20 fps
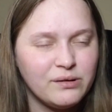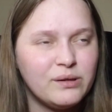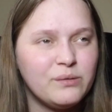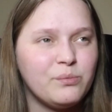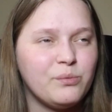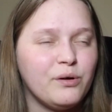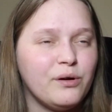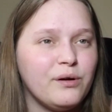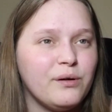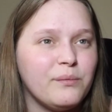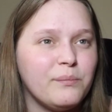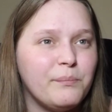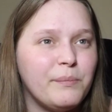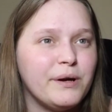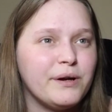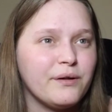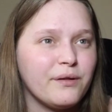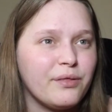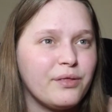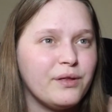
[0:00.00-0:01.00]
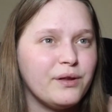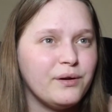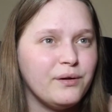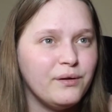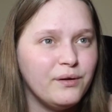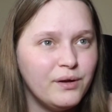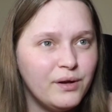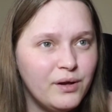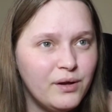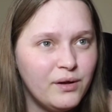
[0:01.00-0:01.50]
were better than,
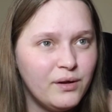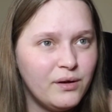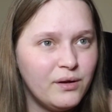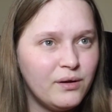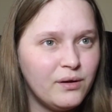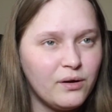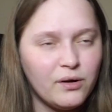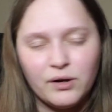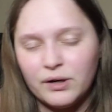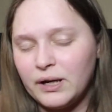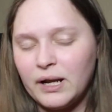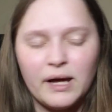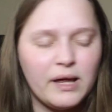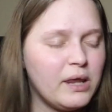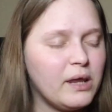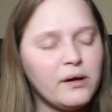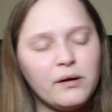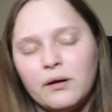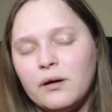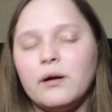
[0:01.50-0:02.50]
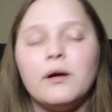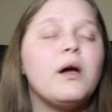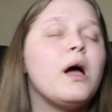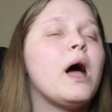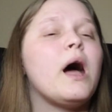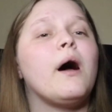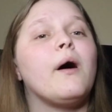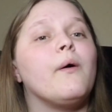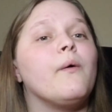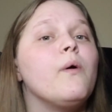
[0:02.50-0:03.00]
or not,
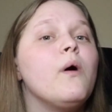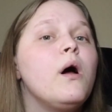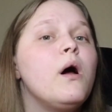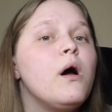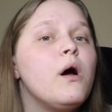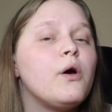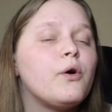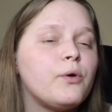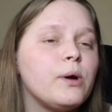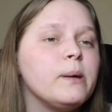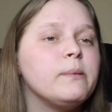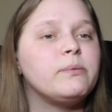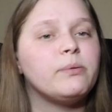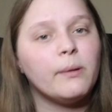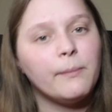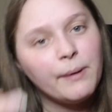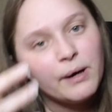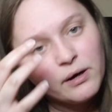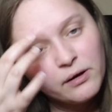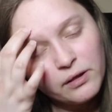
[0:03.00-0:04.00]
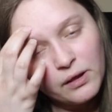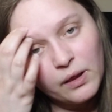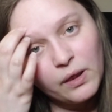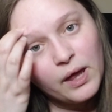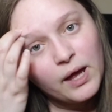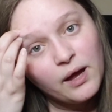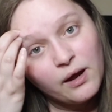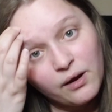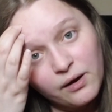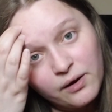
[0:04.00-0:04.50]
how Crips were better than
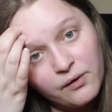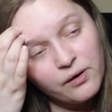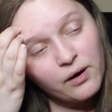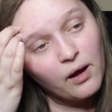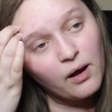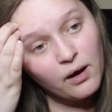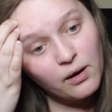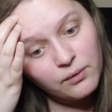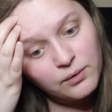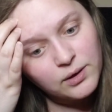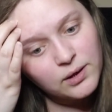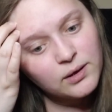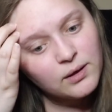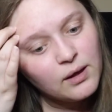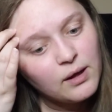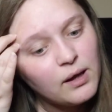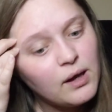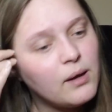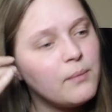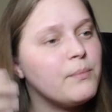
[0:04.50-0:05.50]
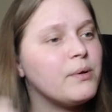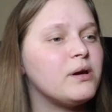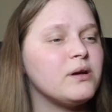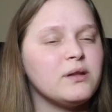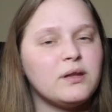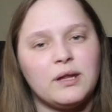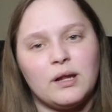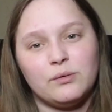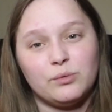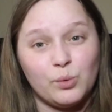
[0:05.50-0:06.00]
Latin counts, and
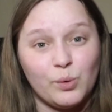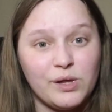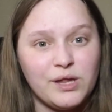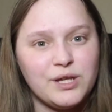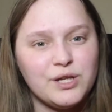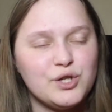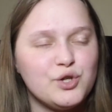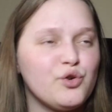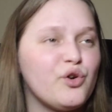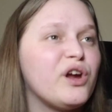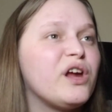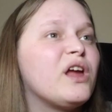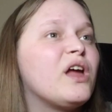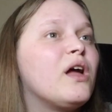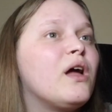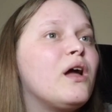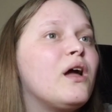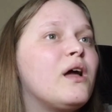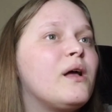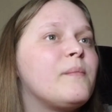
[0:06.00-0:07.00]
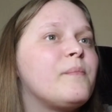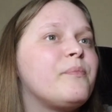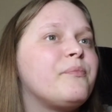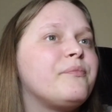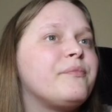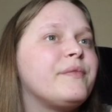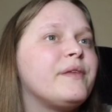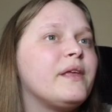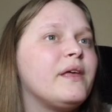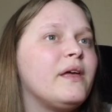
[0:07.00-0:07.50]
because Southwest Detroit.
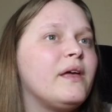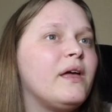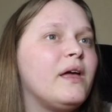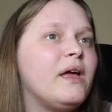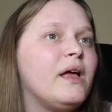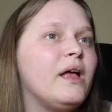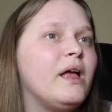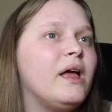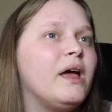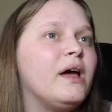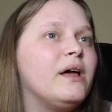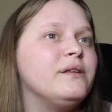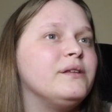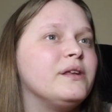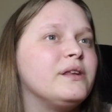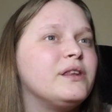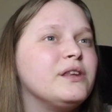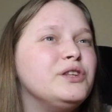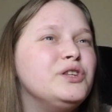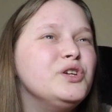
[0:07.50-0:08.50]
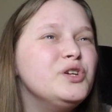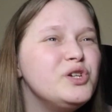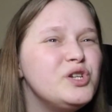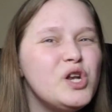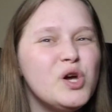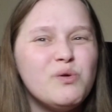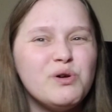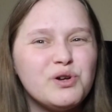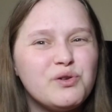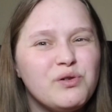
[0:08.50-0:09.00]
And they said, do you
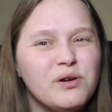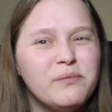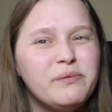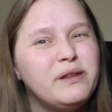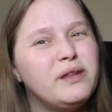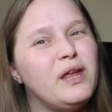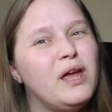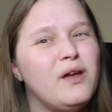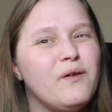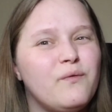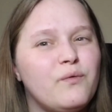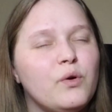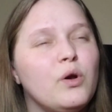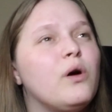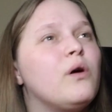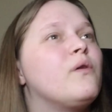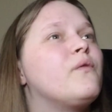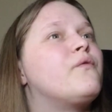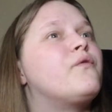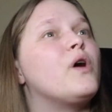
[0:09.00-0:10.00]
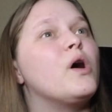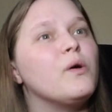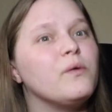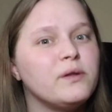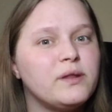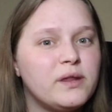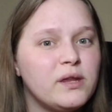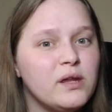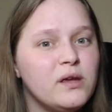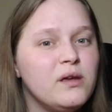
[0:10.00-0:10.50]
know what Crips stand for? No,
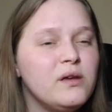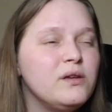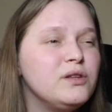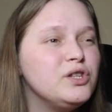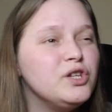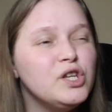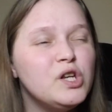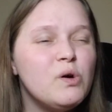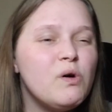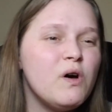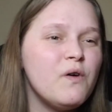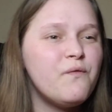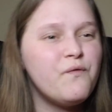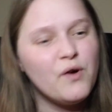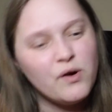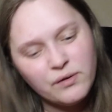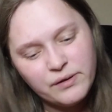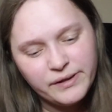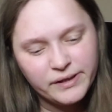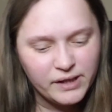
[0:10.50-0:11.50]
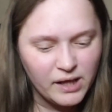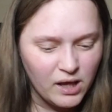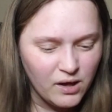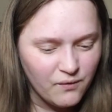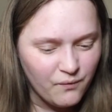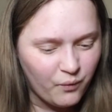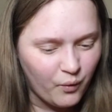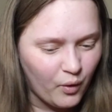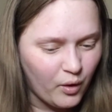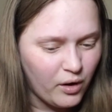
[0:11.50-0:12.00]
folks. Do you know what folks
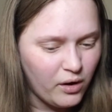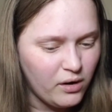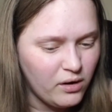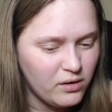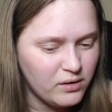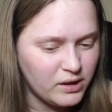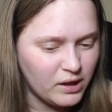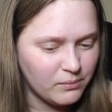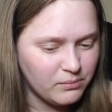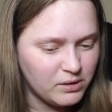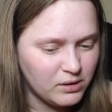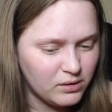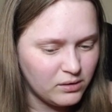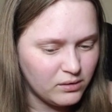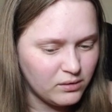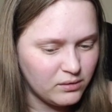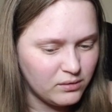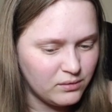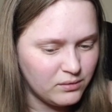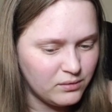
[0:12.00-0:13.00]
stand for? Something